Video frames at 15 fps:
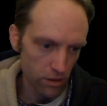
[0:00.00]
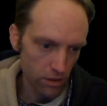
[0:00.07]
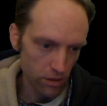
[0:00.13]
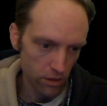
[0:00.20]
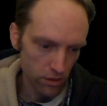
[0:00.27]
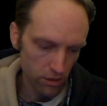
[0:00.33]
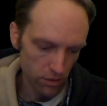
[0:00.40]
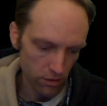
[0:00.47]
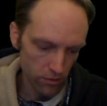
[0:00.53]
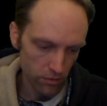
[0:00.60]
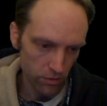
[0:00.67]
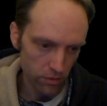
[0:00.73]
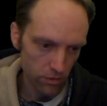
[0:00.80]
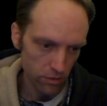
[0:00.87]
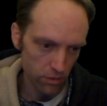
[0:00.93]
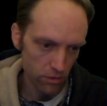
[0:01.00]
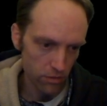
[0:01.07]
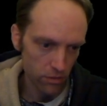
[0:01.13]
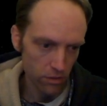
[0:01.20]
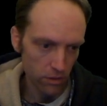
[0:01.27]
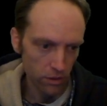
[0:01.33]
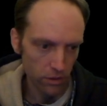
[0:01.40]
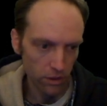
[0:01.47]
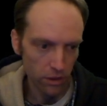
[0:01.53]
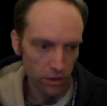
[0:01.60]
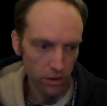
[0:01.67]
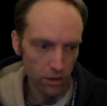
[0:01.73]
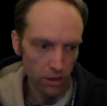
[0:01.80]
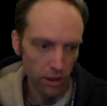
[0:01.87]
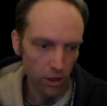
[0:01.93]
uh, and get
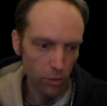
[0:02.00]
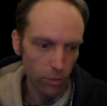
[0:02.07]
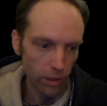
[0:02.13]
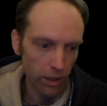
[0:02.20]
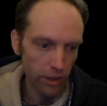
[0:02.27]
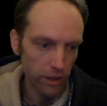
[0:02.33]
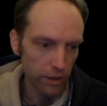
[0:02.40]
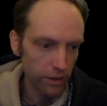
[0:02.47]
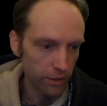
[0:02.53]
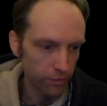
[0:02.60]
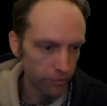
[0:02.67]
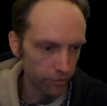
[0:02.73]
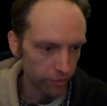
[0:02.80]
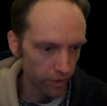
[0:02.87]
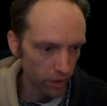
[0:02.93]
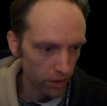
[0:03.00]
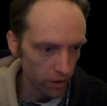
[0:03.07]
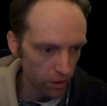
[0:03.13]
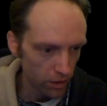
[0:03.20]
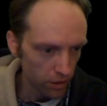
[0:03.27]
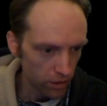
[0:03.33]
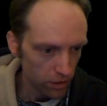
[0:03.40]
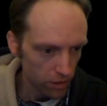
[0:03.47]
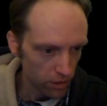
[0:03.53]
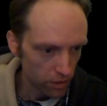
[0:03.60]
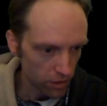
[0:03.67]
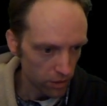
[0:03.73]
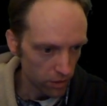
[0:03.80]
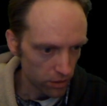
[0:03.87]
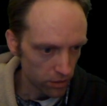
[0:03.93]
the help on it. And
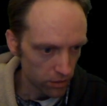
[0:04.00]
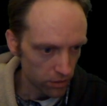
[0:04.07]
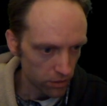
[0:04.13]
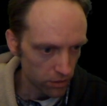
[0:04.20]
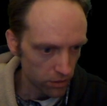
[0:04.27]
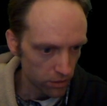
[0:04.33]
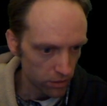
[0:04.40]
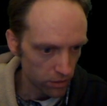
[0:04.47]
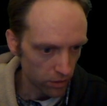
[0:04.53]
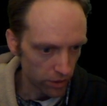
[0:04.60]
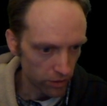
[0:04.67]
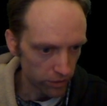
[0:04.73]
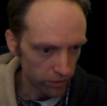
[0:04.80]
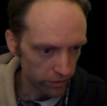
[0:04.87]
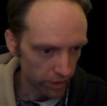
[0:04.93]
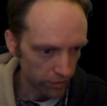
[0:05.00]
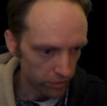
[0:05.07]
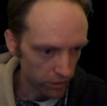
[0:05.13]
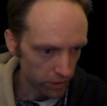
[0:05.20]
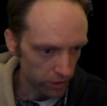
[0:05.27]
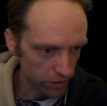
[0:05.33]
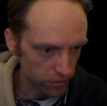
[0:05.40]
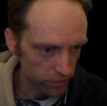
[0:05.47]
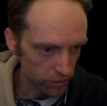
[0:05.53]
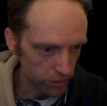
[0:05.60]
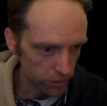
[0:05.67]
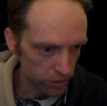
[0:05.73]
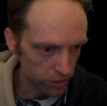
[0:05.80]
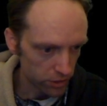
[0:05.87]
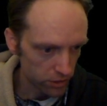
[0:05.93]
uh, oh, I don't even have the latest
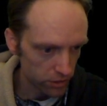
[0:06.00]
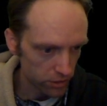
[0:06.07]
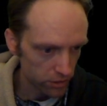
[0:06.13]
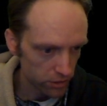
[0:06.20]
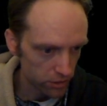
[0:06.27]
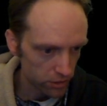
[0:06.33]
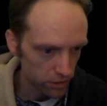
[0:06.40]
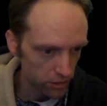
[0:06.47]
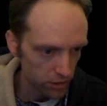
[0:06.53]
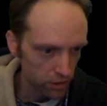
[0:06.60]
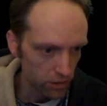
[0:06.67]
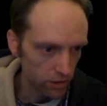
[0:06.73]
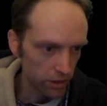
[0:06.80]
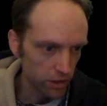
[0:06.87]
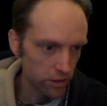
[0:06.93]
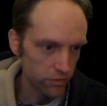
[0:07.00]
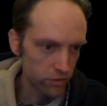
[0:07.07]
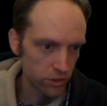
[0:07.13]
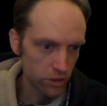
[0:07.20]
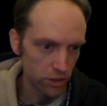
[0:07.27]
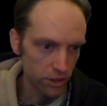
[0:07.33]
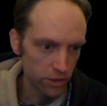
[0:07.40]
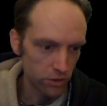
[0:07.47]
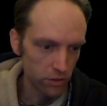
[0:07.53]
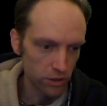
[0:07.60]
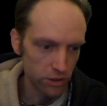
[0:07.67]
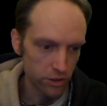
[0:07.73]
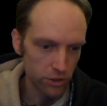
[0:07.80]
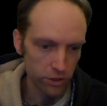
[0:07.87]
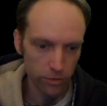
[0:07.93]
version. The latest version lets you
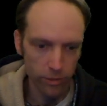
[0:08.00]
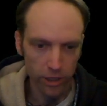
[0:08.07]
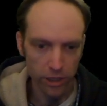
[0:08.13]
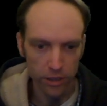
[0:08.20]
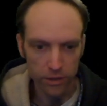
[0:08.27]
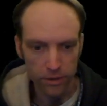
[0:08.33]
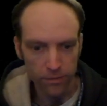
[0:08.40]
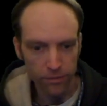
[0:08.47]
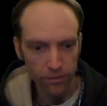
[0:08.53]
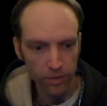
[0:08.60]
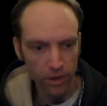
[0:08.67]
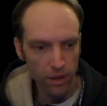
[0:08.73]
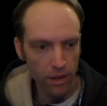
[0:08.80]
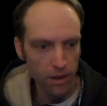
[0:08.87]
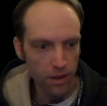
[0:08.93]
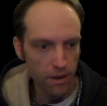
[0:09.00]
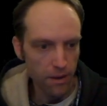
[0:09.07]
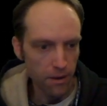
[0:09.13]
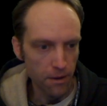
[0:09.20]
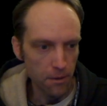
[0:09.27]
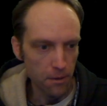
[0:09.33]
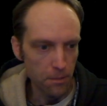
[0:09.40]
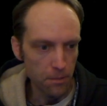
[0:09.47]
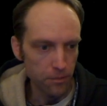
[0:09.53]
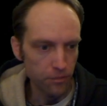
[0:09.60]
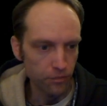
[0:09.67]
list your commands. Um,